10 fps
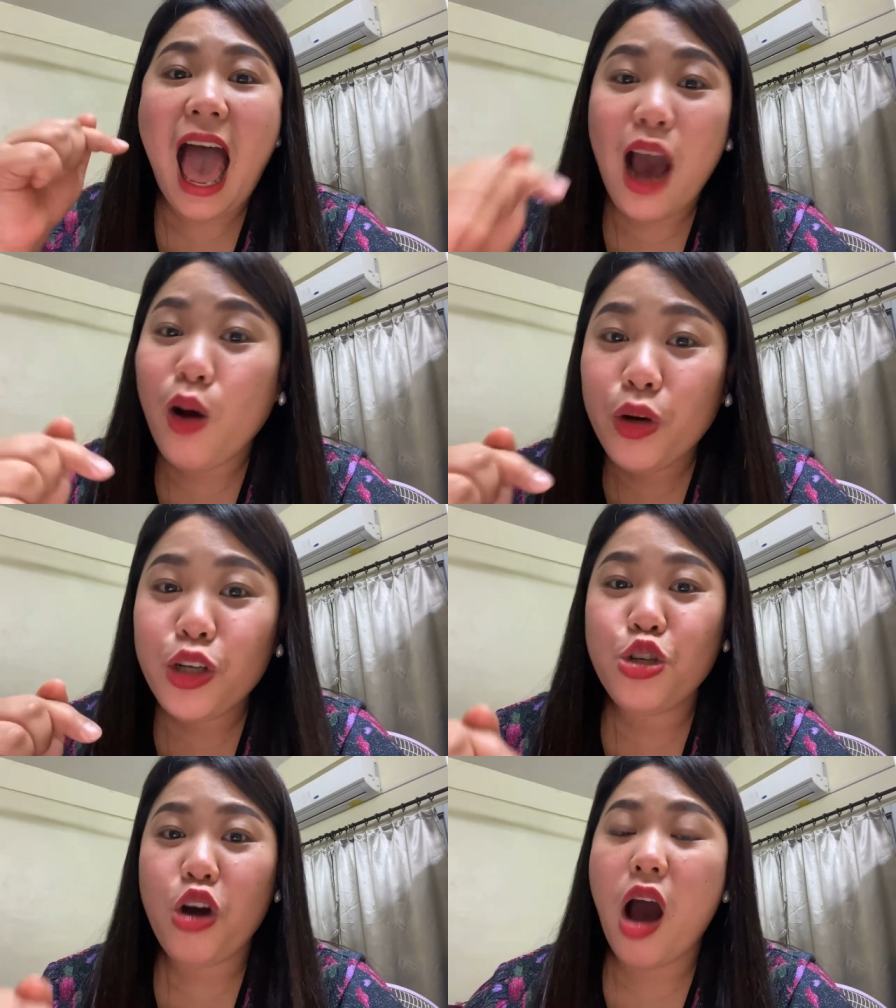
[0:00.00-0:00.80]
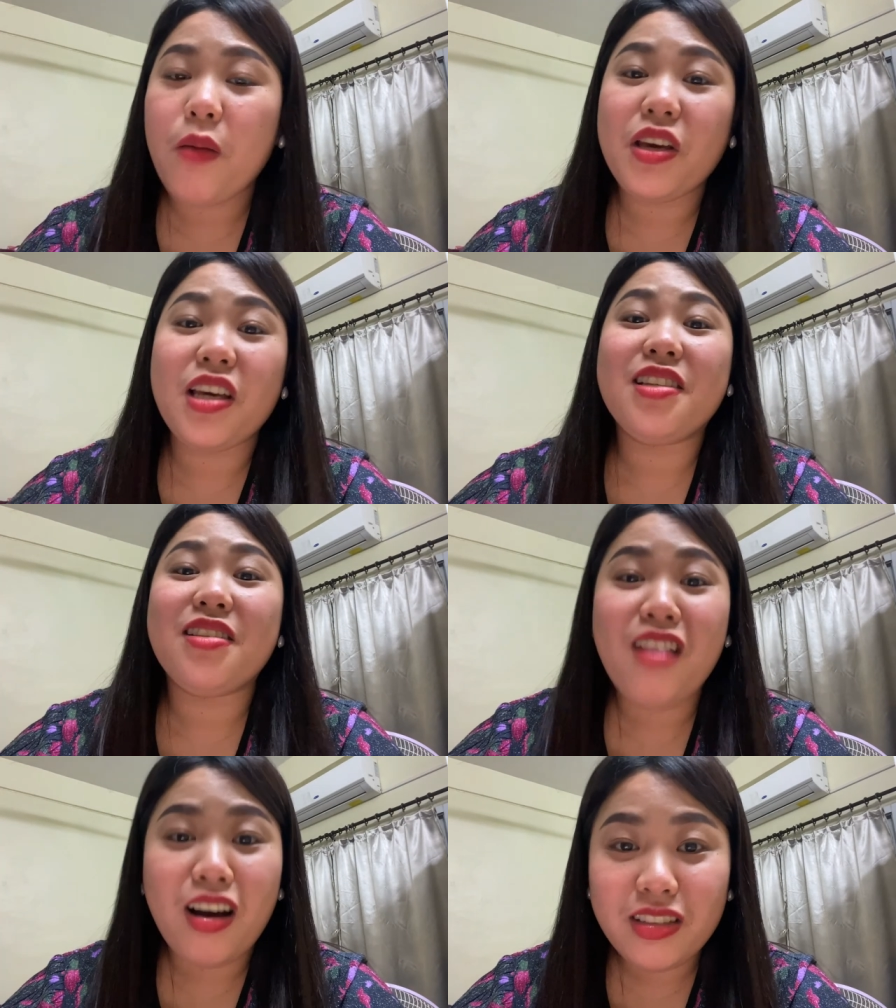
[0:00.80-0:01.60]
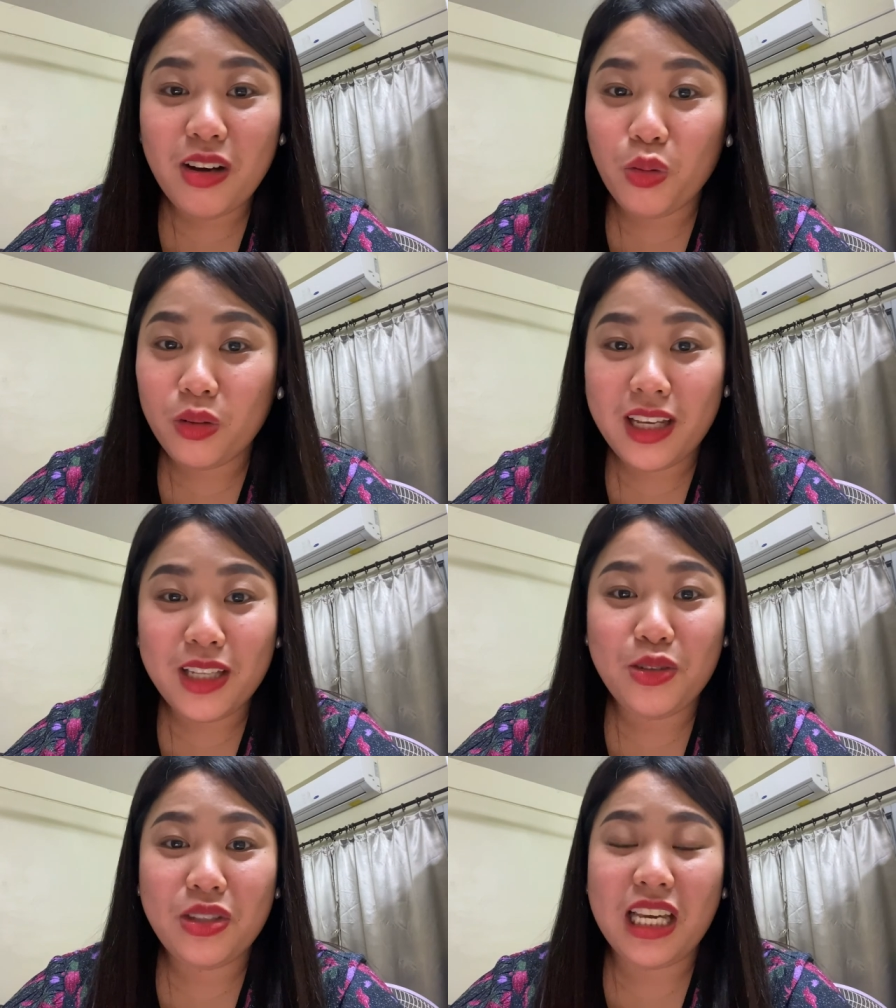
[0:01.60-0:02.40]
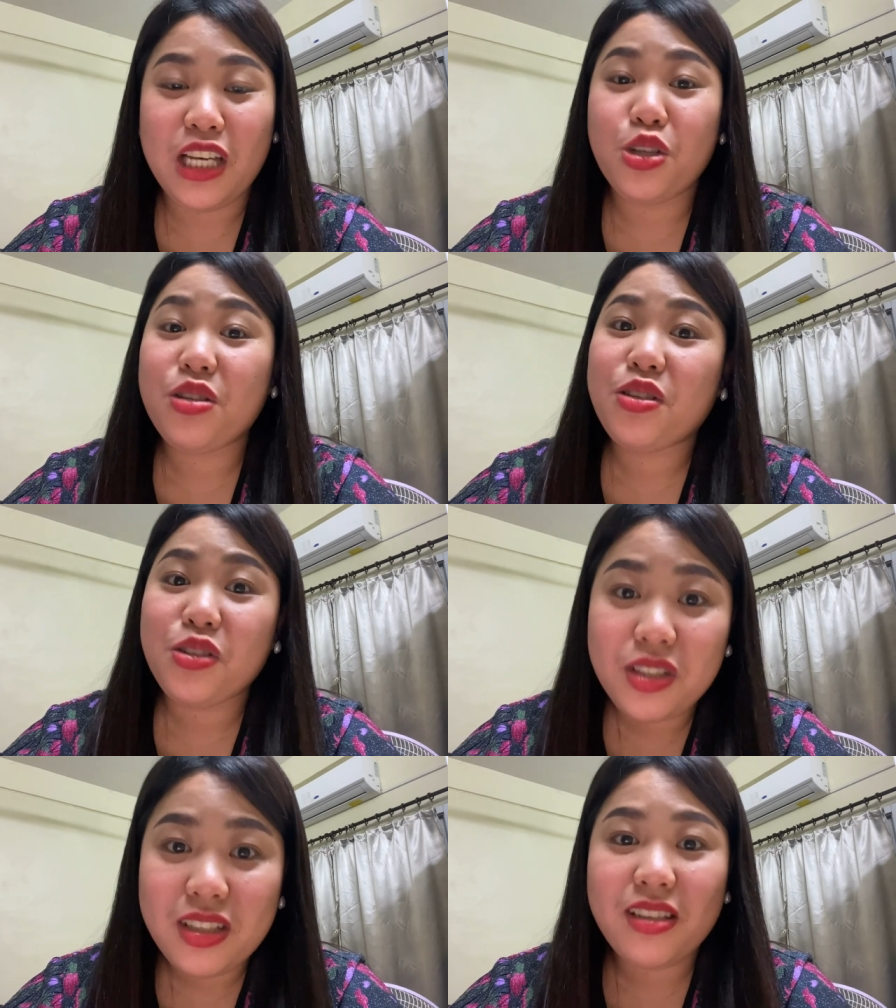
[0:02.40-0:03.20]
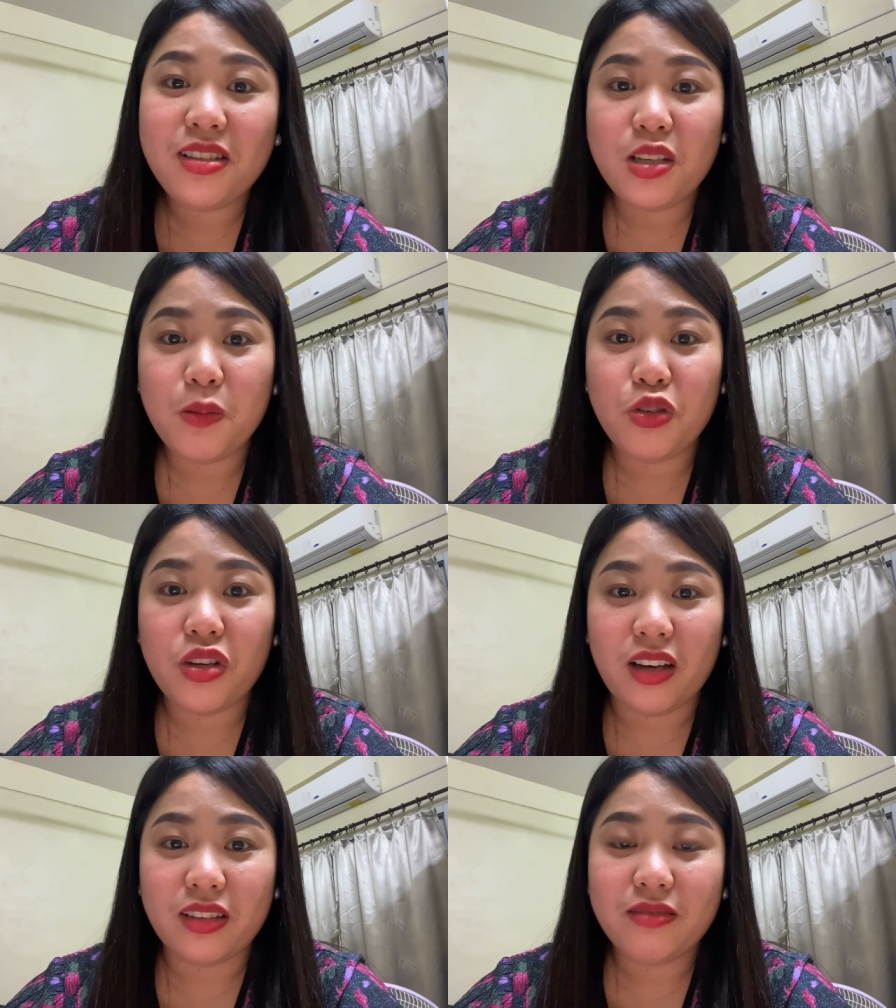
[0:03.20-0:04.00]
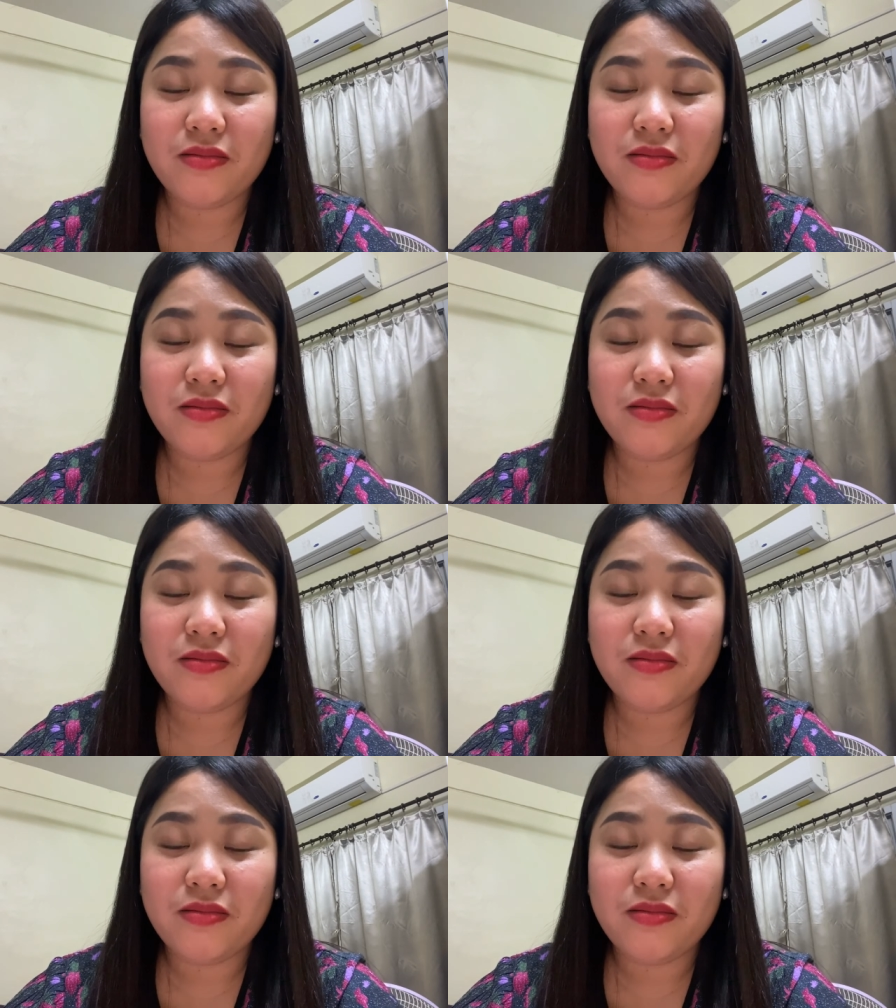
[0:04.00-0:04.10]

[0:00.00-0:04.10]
Our job is not only to teach certain subjects